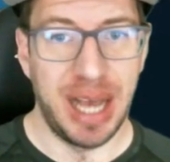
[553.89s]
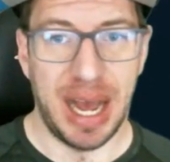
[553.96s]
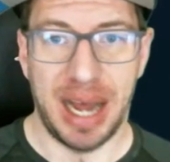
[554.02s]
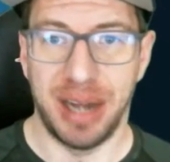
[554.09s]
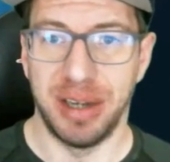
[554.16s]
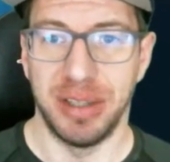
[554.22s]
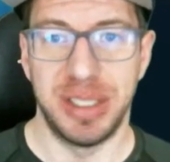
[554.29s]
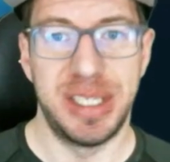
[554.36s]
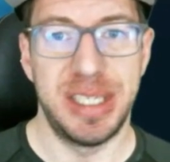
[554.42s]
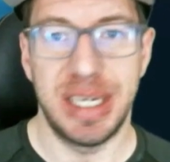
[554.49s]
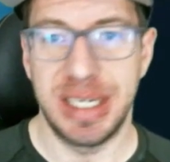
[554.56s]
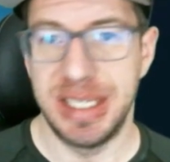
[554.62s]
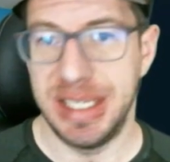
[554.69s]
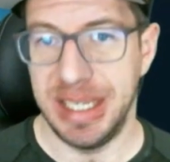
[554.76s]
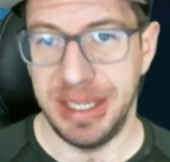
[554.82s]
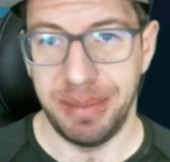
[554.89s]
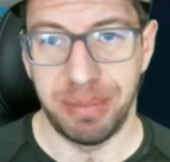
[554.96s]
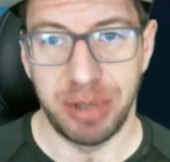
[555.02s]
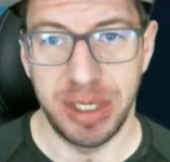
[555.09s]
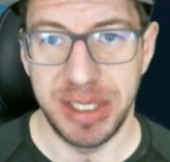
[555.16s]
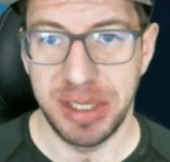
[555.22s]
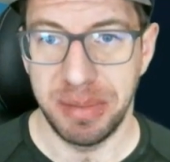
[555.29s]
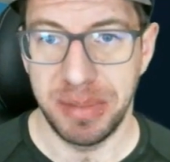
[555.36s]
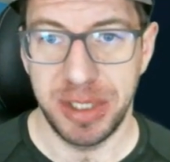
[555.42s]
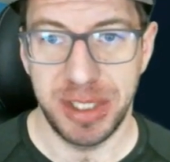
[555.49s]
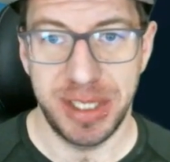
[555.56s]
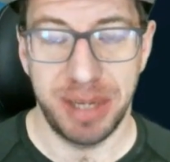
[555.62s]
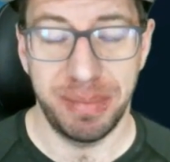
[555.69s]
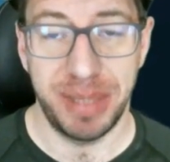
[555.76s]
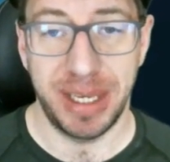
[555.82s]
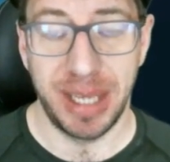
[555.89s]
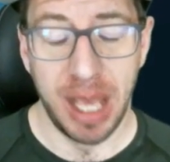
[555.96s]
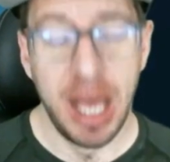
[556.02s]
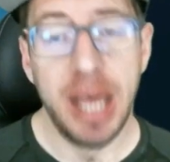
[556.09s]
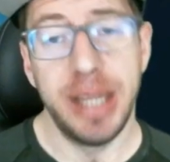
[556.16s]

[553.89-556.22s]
I don't know, 16 Prisms or something.